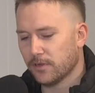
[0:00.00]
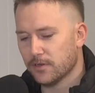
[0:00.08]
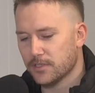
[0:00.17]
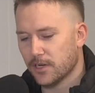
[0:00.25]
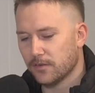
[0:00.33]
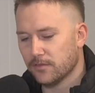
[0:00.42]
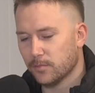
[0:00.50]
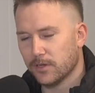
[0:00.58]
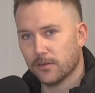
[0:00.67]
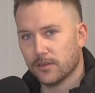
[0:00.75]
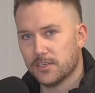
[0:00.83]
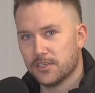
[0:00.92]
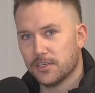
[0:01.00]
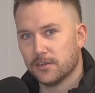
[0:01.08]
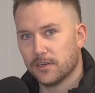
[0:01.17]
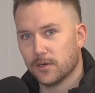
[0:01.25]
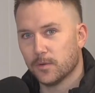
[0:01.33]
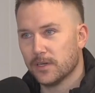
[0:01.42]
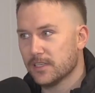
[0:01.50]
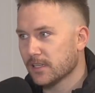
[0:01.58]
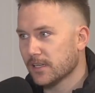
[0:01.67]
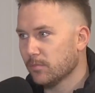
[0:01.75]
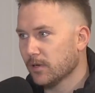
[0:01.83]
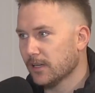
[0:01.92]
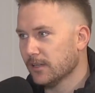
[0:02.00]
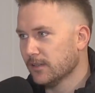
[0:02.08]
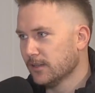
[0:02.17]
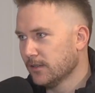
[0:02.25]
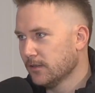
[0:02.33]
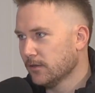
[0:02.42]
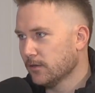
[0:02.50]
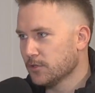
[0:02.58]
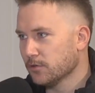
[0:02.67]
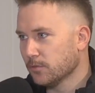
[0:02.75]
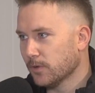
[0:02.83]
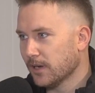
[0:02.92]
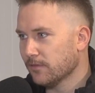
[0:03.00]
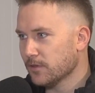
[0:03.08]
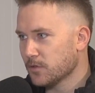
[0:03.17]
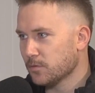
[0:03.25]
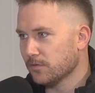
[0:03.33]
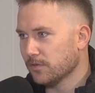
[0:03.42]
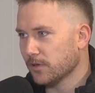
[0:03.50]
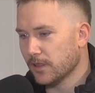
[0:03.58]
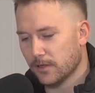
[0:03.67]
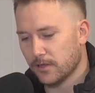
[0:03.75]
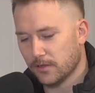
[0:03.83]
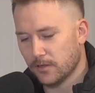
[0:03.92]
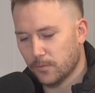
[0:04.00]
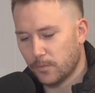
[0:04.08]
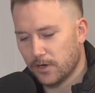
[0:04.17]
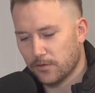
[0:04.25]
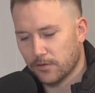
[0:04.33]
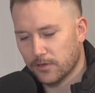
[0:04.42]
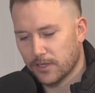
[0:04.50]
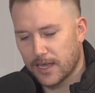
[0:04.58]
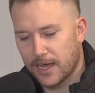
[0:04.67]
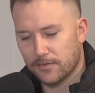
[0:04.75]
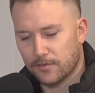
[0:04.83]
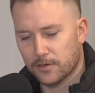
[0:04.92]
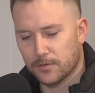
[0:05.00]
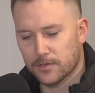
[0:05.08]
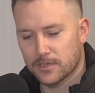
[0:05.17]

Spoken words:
flows over, but not this year in Queensland. But I'm sure one of us will find the winner or the lay, of course.